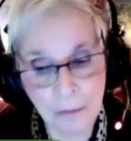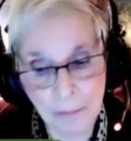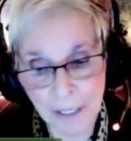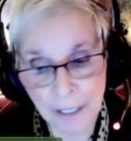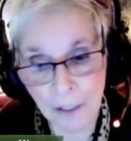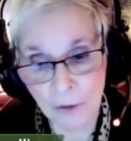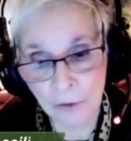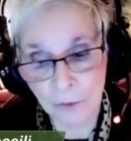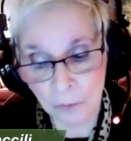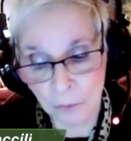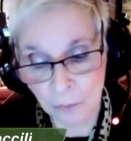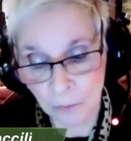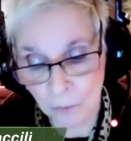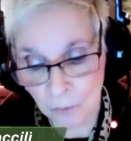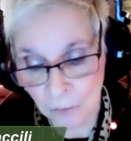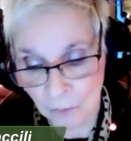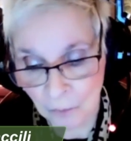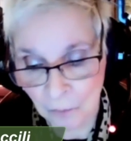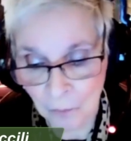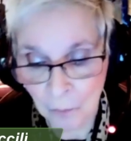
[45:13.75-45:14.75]
Or you
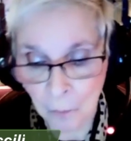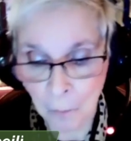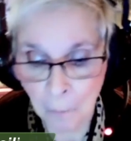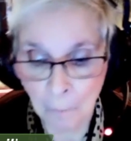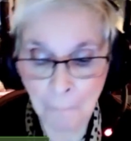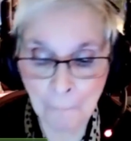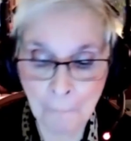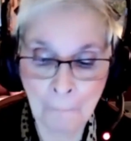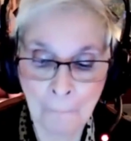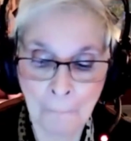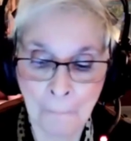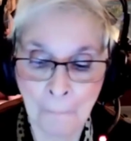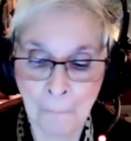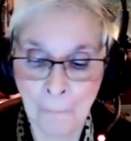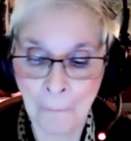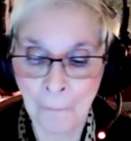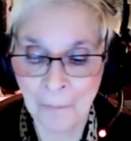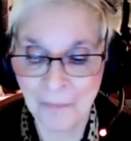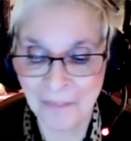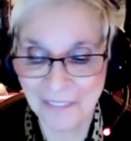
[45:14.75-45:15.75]
stray a
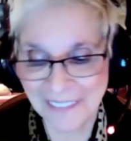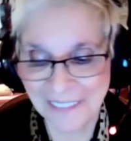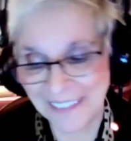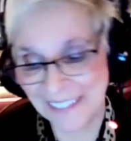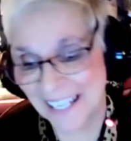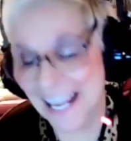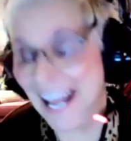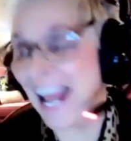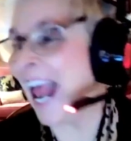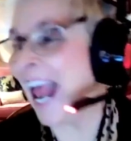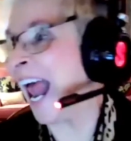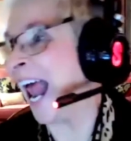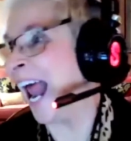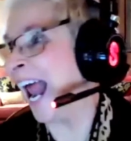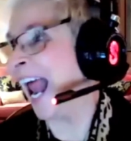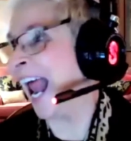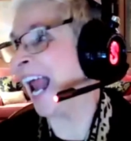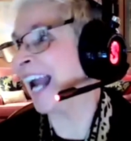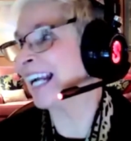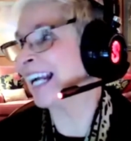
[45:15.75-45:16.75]
little off the path
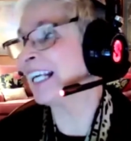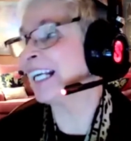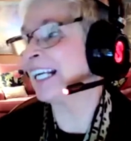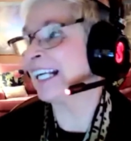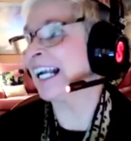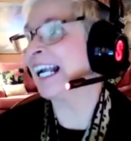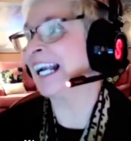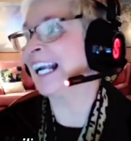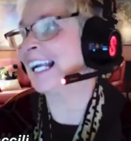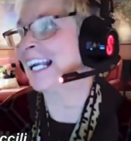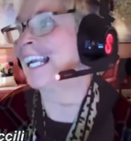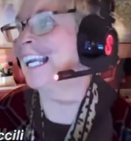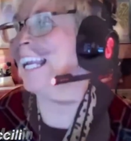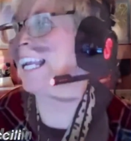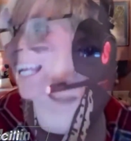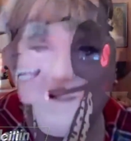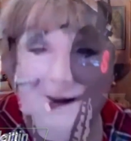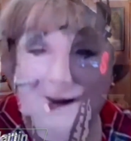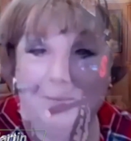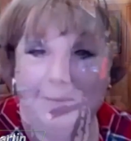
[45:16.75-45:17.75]
and you go, wait,
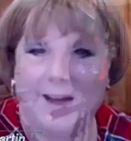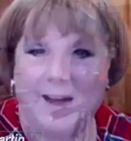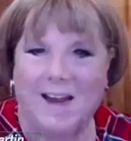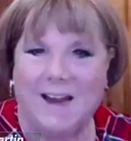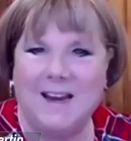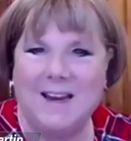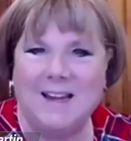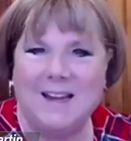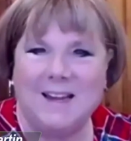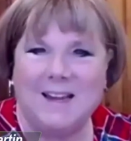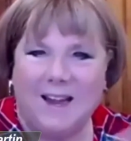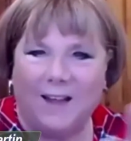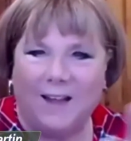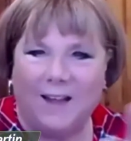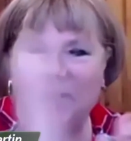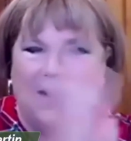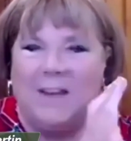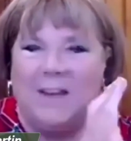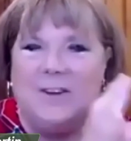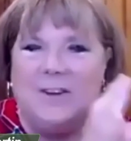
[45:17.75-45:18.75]
where am I?
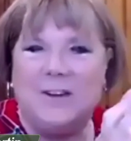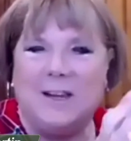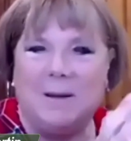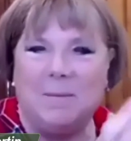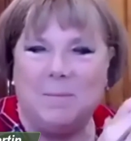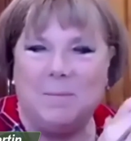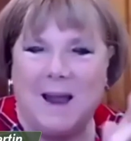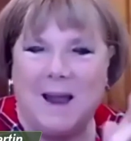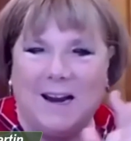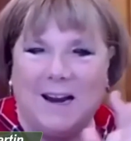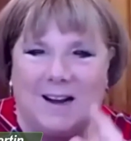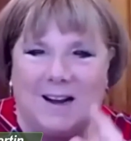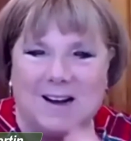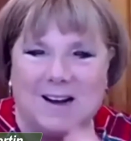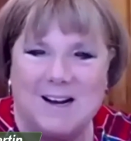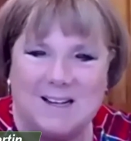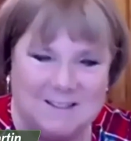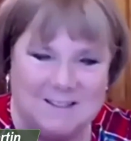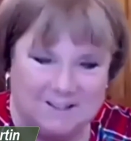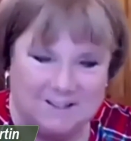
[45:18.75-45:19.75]
And then you get back
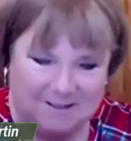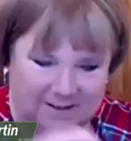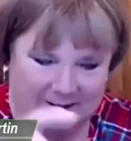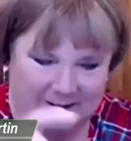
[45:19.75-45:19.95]
on.